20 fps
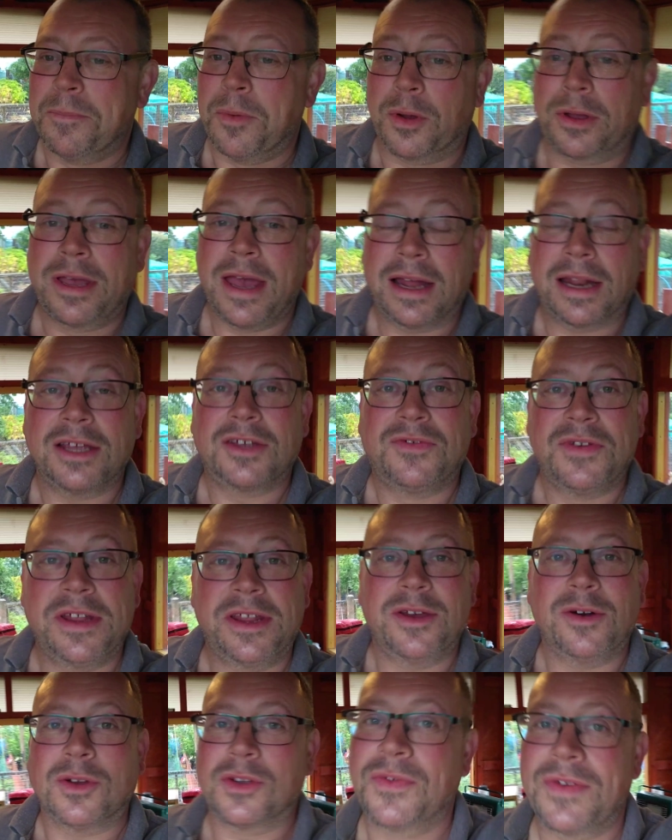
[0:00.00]
But Kelly's
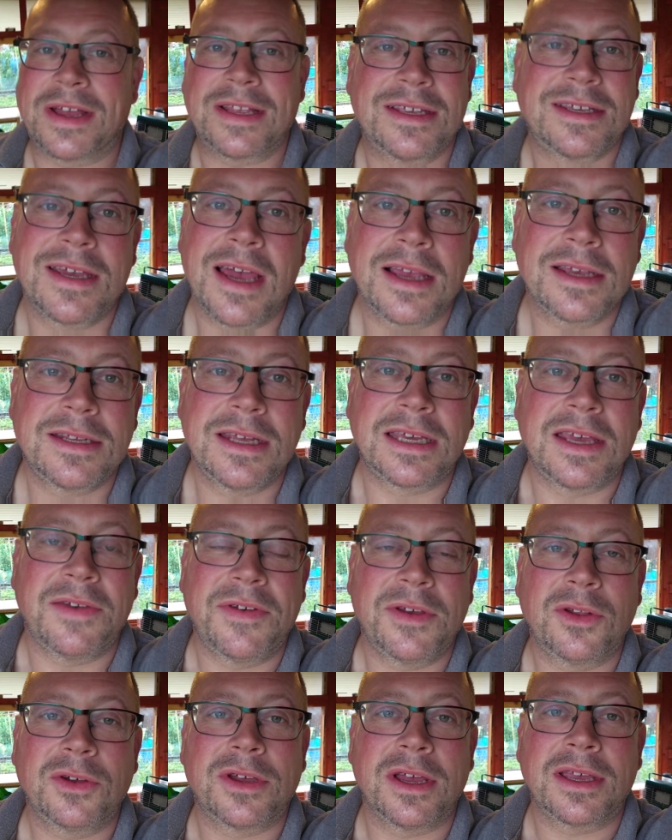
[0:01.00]
video is fantastic.
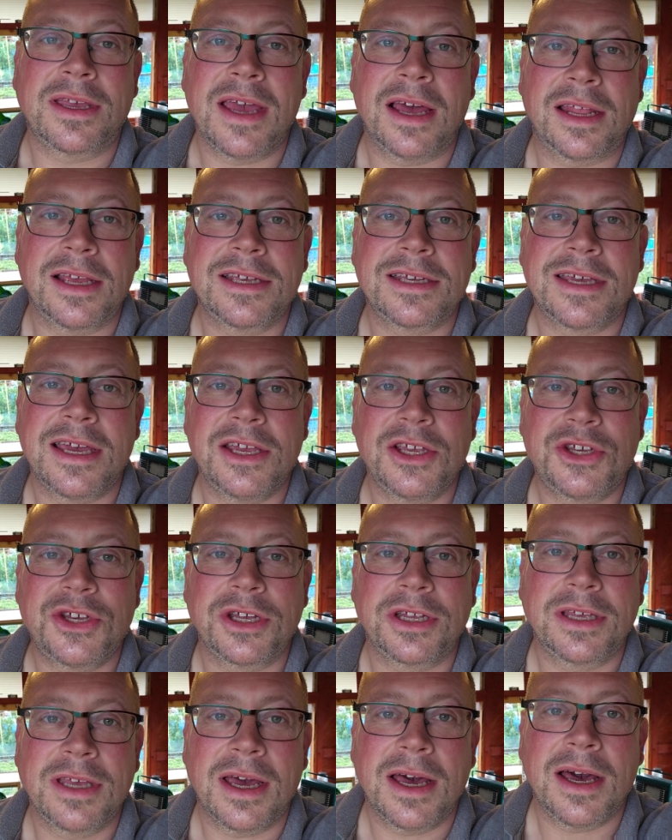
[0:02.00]
If you look at Kelly's
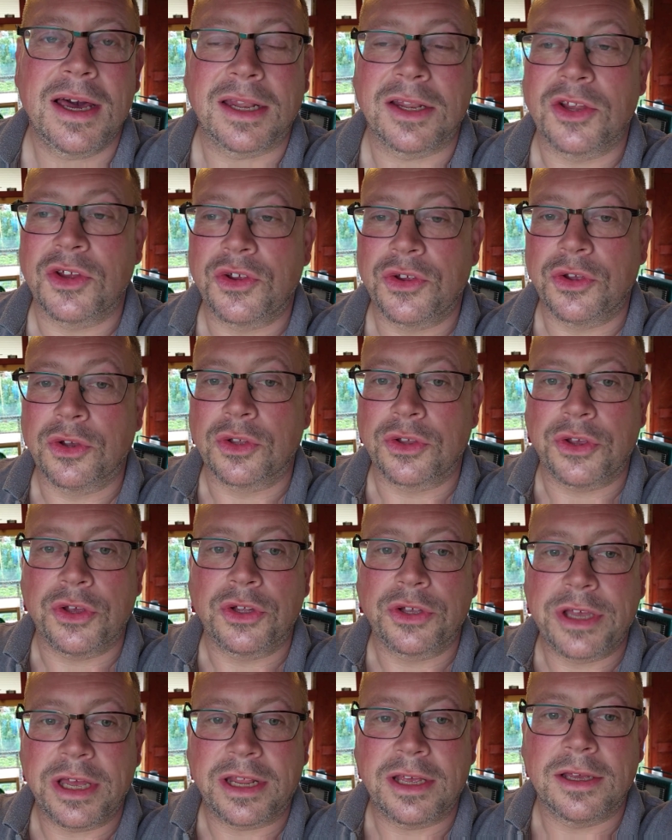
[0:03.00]
Kitchen Garden,
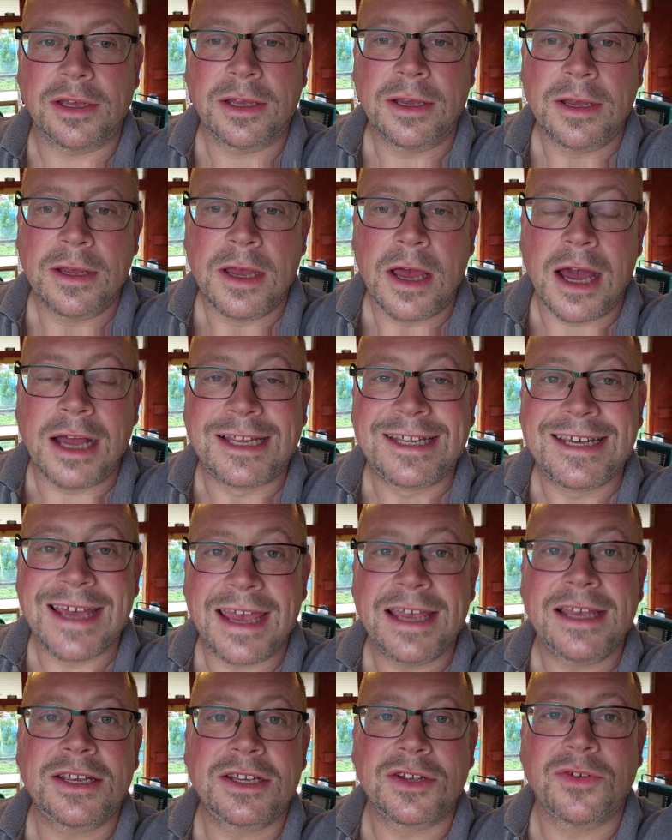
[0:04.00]
you'll get a
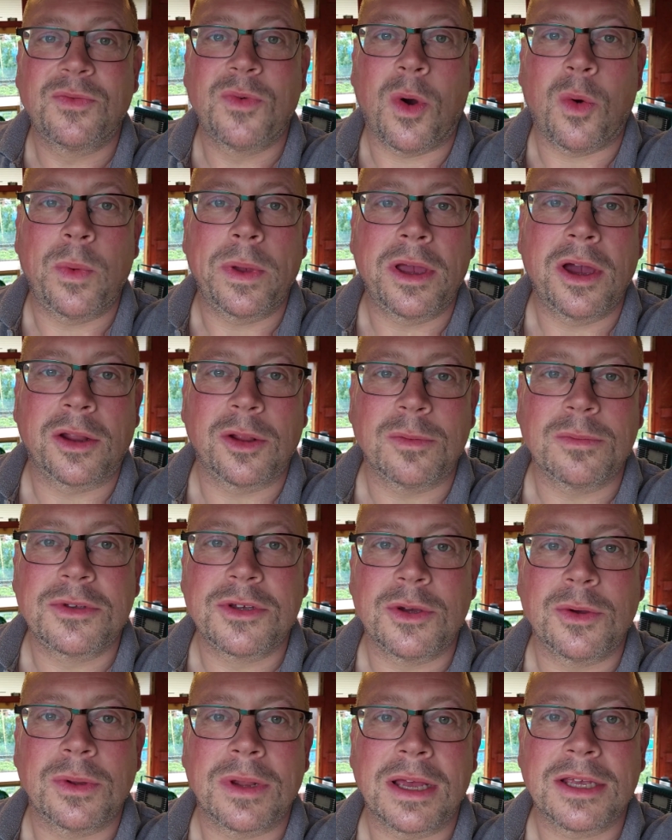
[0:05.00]
taste of what we got up
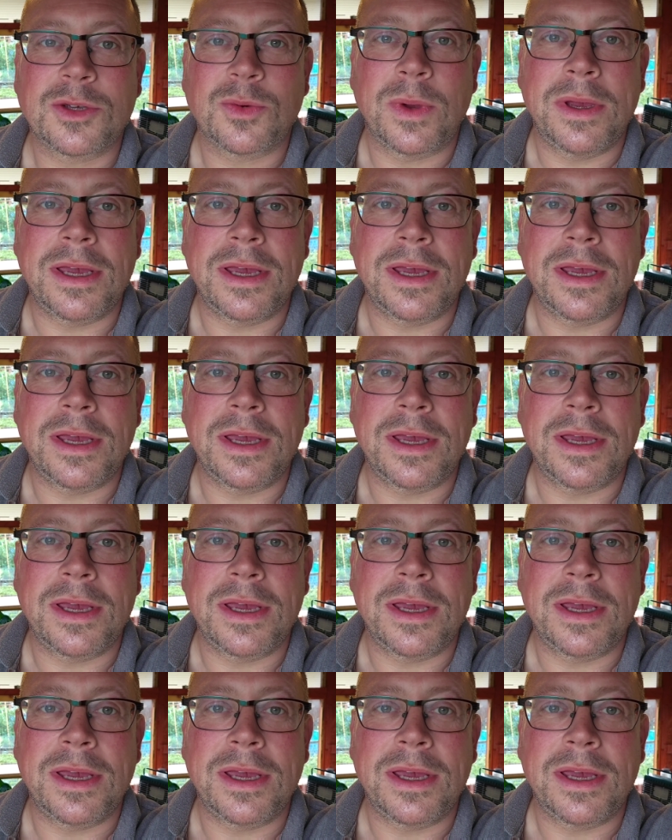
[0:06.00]
to last